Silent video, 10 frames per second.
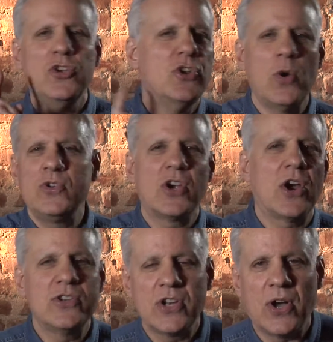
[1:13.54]
No
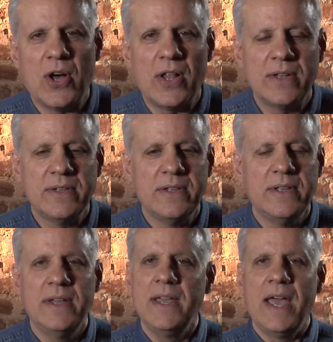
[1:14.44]
charge at all."
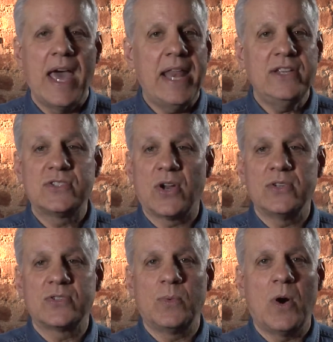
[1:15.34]
And he
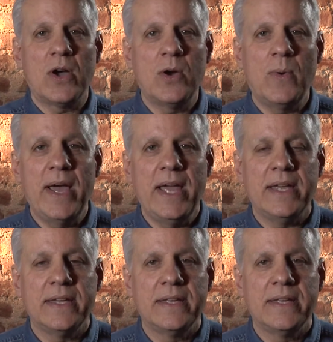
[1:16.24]
starts to walk away.